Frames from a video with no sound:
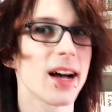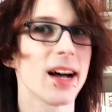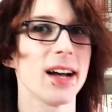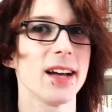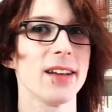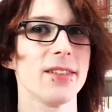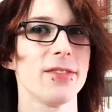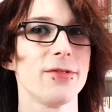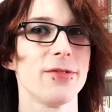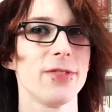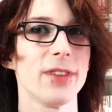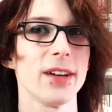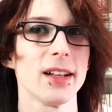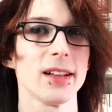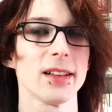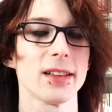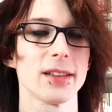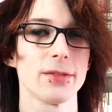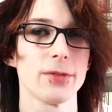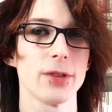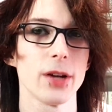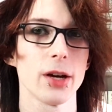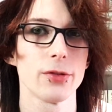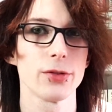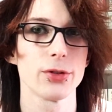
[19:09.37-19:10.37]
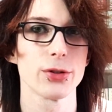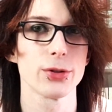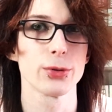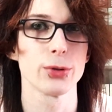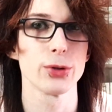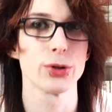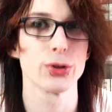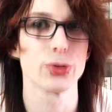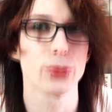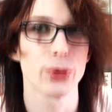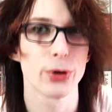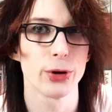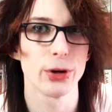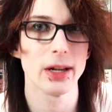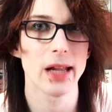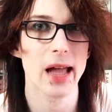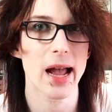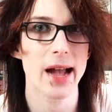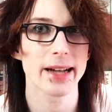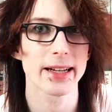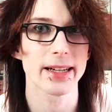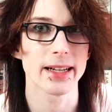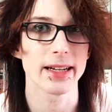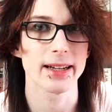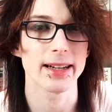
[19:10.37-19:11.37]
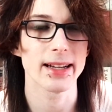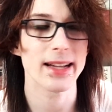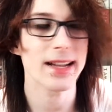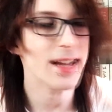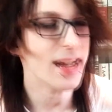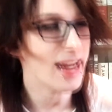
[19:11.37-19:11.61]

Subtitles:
I felt the other stories were lacking.